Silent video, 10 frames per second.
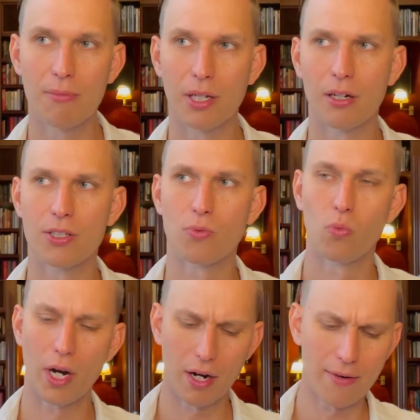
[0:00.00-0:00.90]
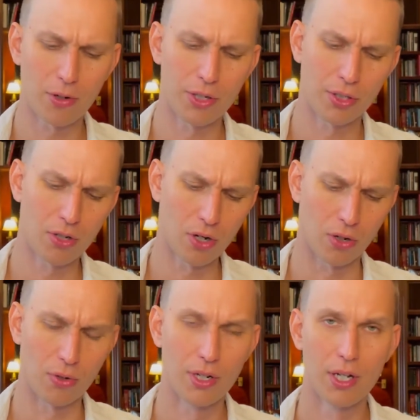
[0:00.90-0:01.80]
Because wherever you
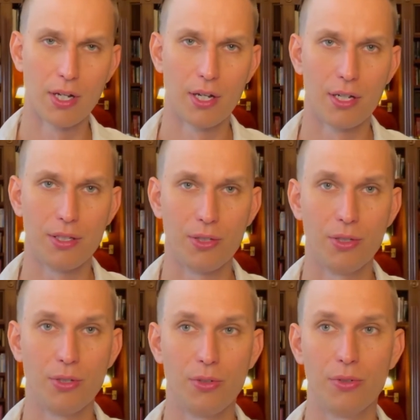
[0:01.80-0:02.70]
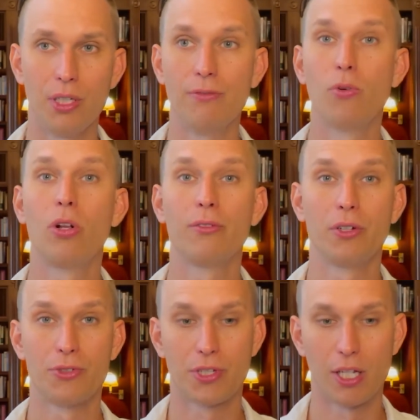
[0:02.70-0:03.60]
go, you involve
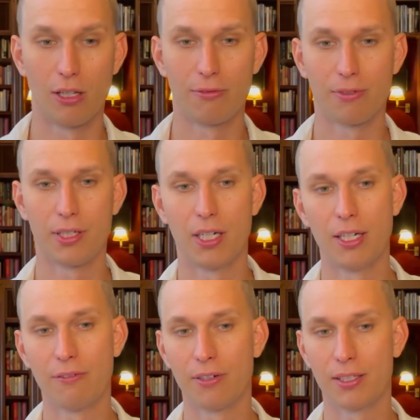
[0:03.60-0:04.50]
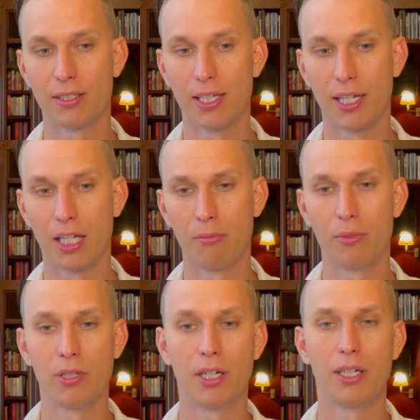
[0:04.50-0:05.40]
yourself in a different
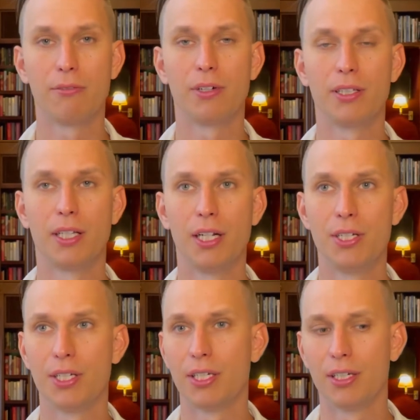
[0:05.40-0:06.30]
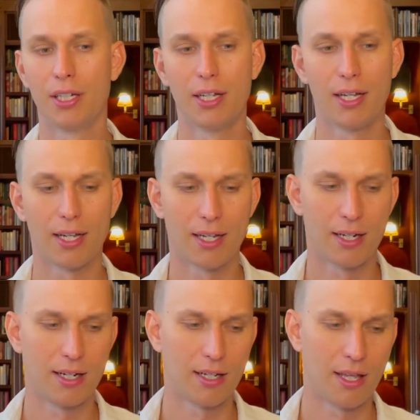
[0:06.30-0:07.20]
game, in a different energy,
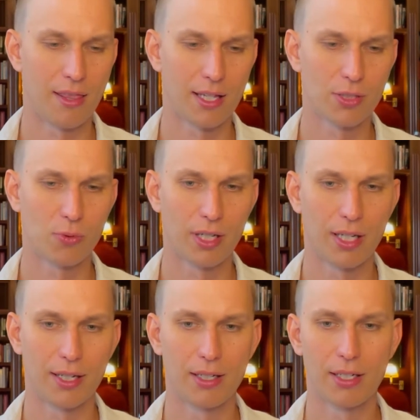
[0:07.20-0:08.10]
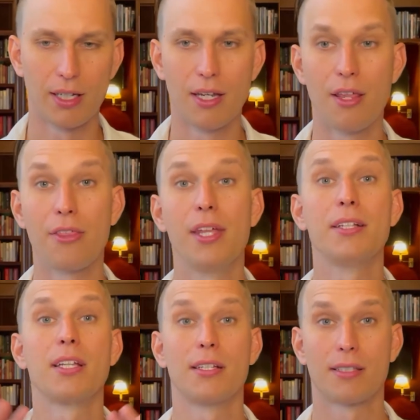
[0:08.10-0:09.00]
and that's where
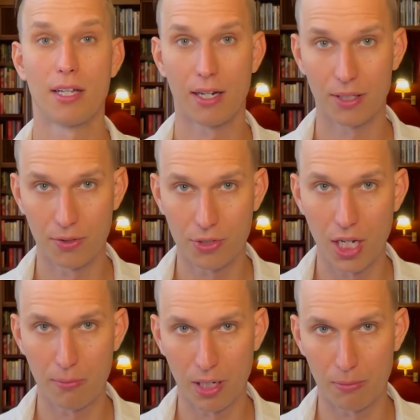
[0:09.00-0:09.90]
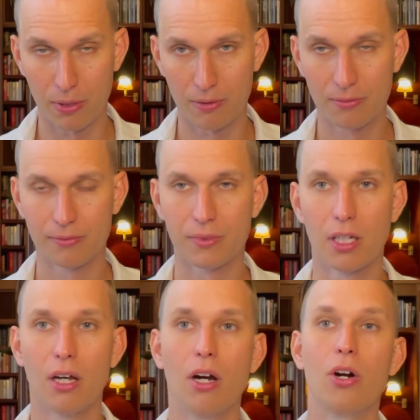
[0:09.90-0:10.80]
things are starting to shape up.
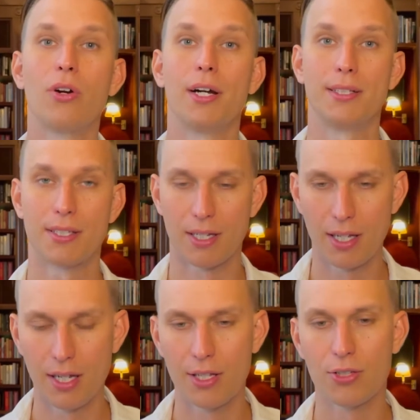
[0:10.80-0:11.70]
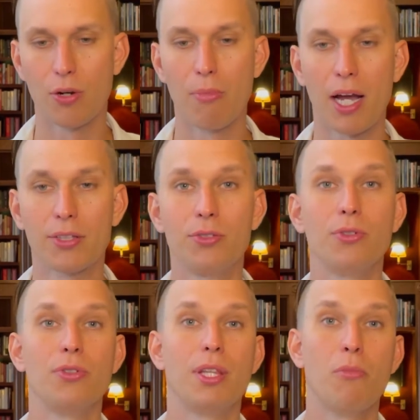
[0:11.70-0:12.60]
Alright, so back
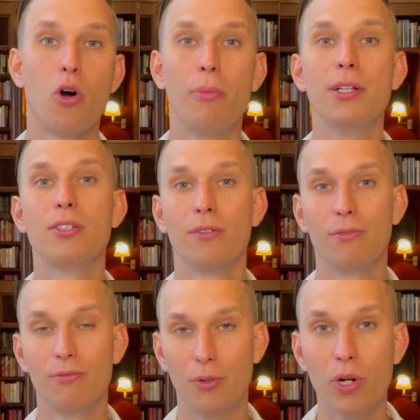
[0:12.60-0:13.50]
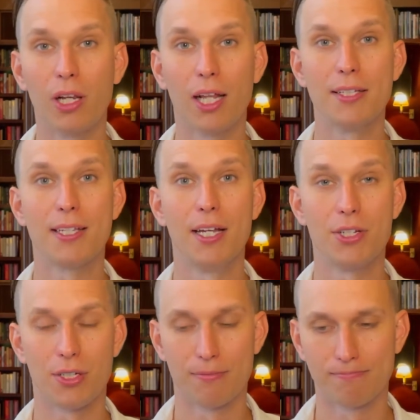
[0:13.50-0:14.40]
to the moment of the realization.